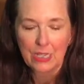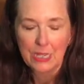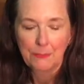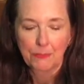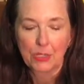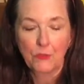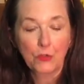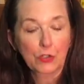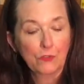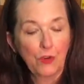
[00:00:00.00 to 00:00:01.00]
But if you can
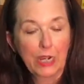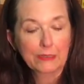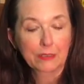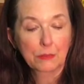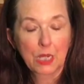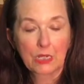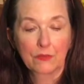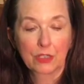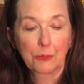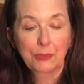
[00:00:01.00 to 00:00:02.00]
find some kind of
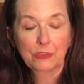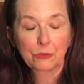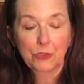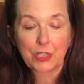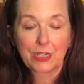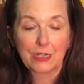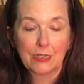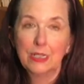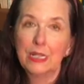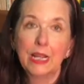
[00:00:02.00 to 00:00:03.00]
little piece of material,
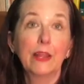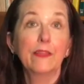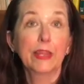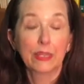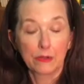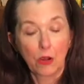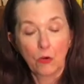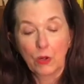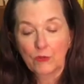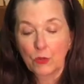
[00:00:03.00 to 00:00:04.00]
and then,
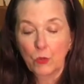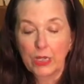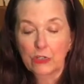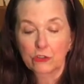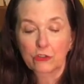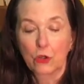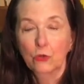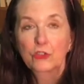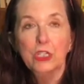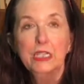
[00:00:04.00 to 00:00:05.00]
every week or so,
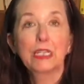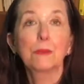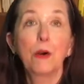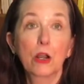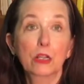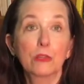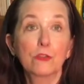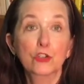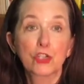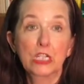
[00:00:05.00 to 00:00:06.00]
stick it in the pocket of your
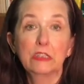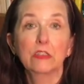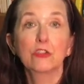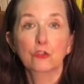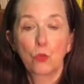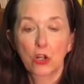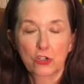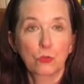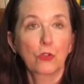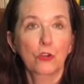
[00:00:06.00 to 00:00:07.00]
jeans and just wash it
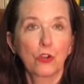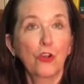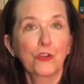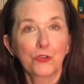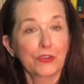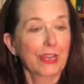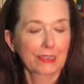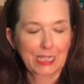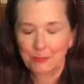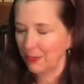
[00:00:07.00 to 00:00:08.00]
with your laundry, and that'll
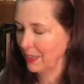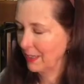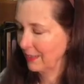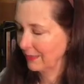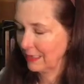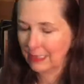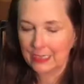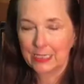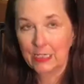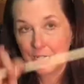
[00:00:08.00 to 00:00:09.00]
keep it nice and clean.
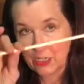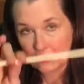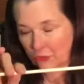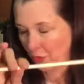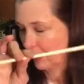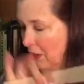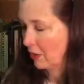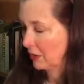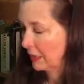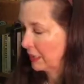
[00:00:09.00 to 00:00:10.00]
So our
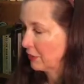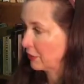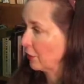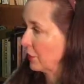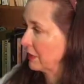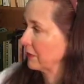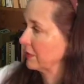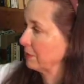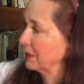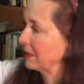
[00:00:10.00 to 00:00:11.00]
cleaner is going to
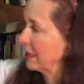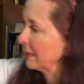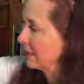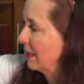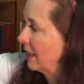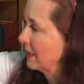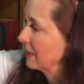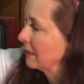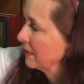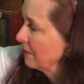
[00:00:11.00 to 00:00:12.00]
be set aside here.